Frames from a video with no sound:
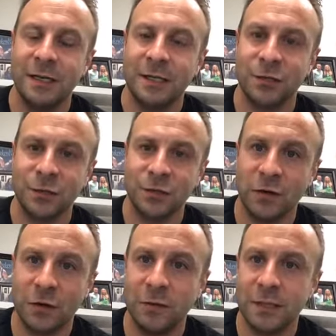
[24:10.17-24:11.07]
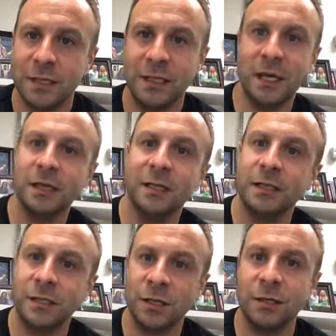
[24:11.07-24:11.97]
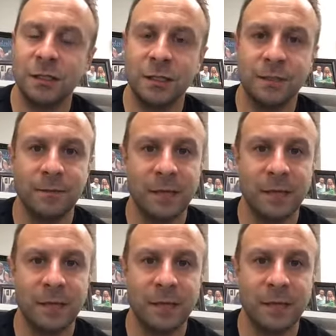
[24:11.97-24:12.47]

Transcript: search firm is conducting a search,